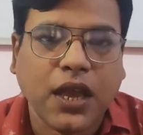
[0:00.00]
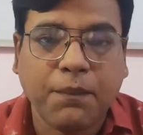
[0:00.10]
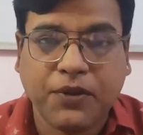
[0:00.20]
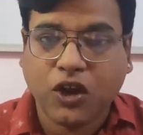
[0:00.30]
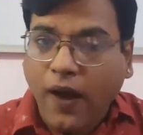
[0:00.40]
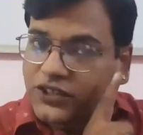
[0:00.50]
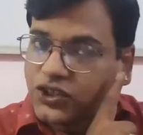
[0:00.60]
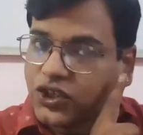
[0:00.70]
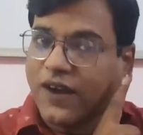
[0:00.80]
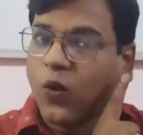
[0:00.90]
But the
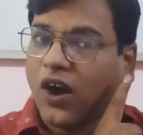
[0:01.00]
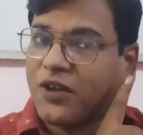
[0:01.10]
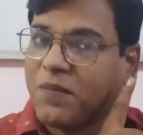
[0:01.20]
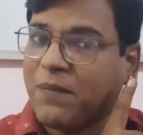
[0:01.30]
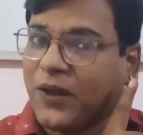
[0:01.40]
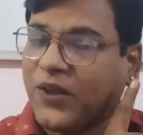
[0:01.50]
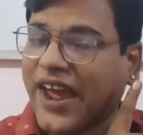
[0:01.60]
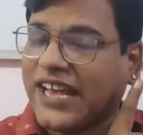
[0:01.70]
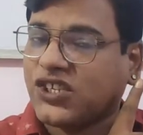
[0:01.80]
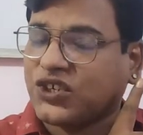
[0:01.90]
question I wanted people to
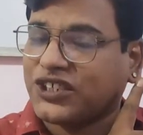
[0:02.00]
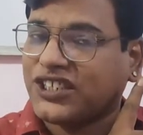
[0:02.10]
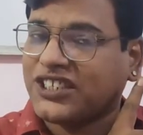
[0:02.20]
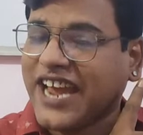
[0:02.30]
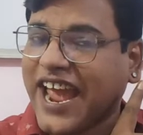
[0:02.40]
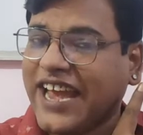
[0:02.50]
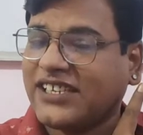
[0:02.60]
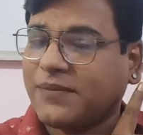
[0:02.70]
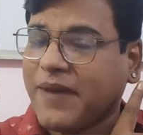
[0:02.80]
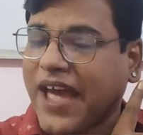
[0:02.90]
answer today
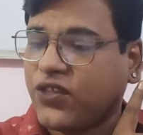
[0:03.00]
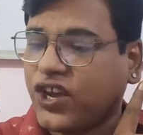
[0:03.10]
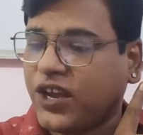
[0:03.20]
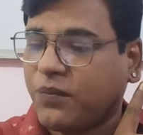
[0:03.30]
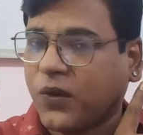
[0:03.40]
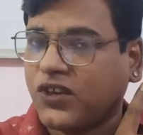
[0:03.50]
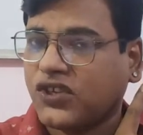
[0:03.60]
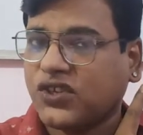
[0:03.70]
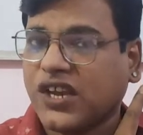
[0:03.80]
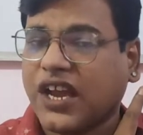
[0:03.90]
is about third
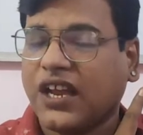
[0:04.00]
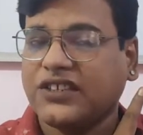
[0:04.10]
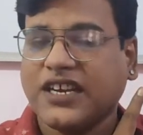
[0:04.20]
person singular.